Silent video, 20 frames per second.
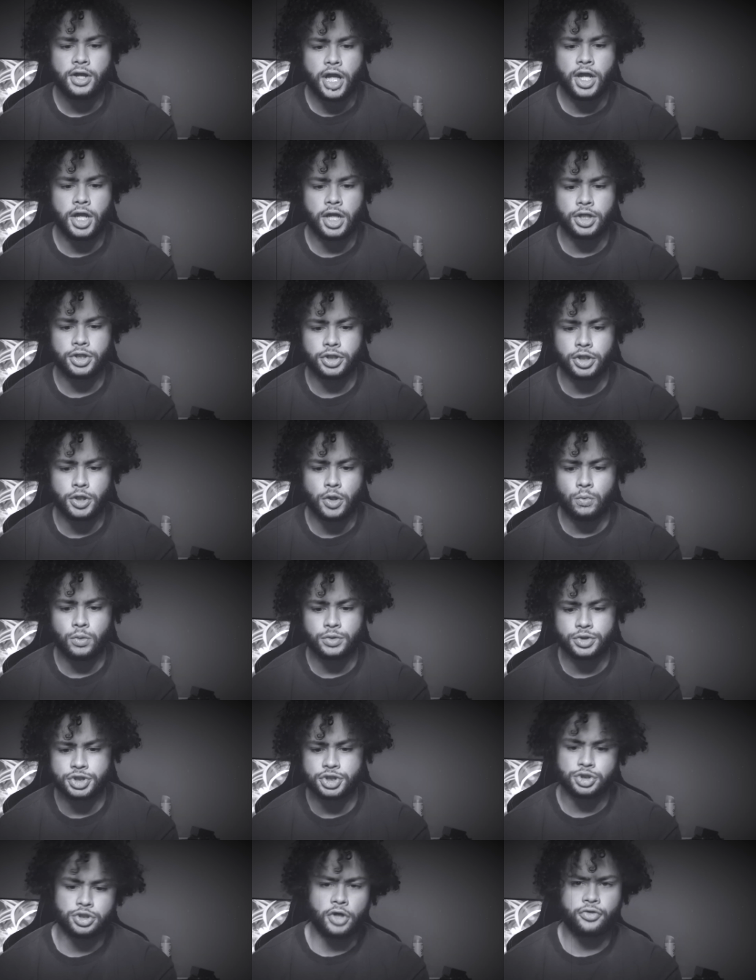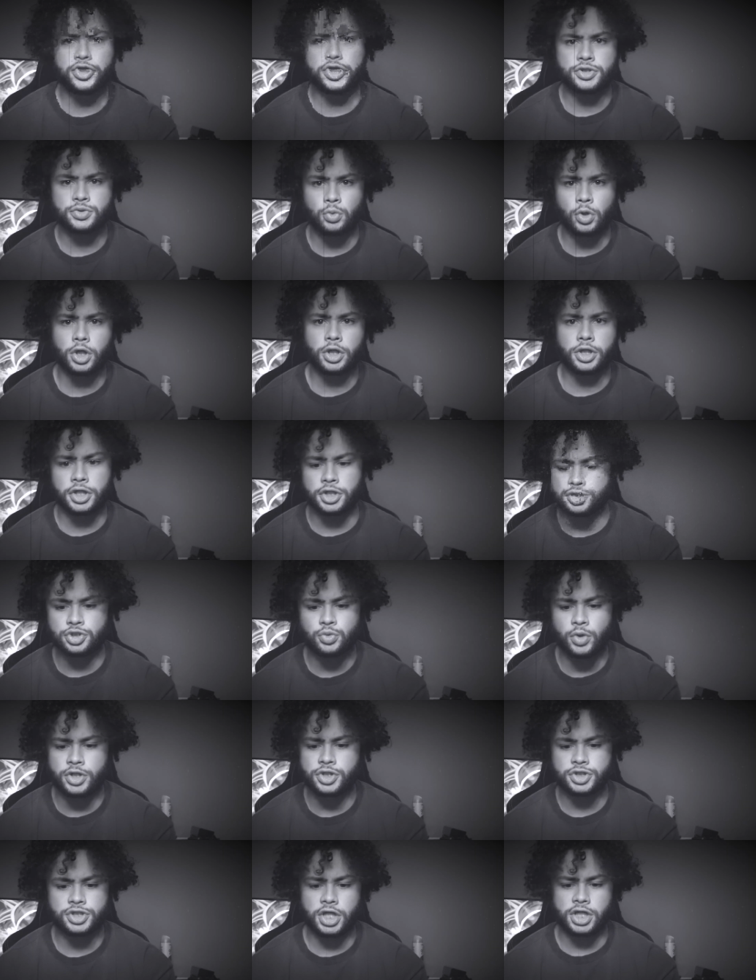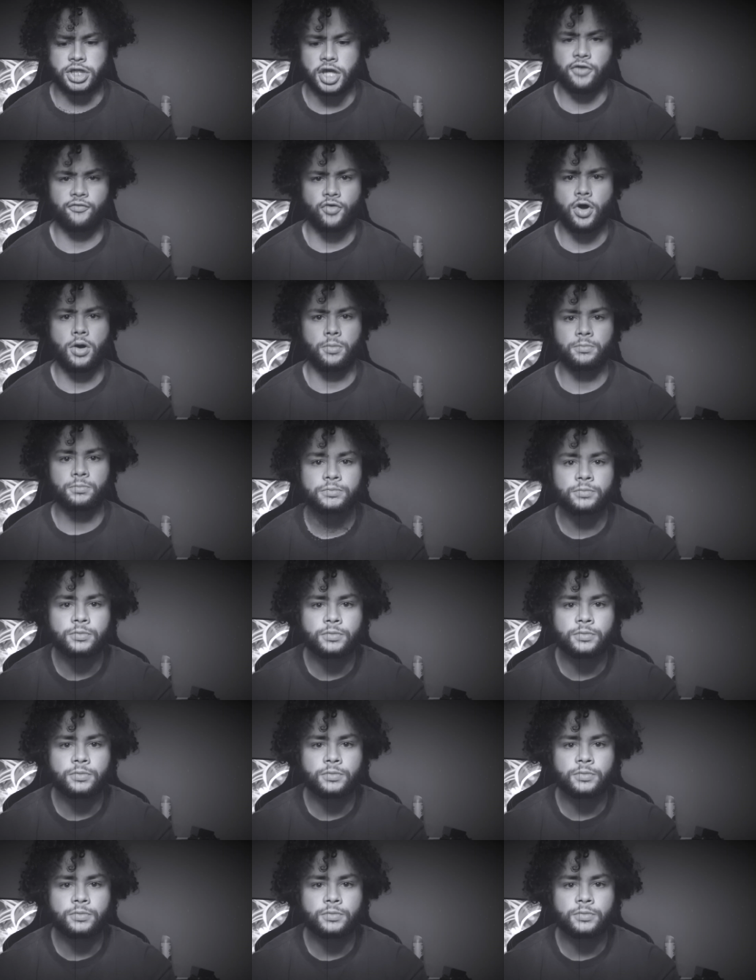and you know, just nothing's working, so I just like gave up.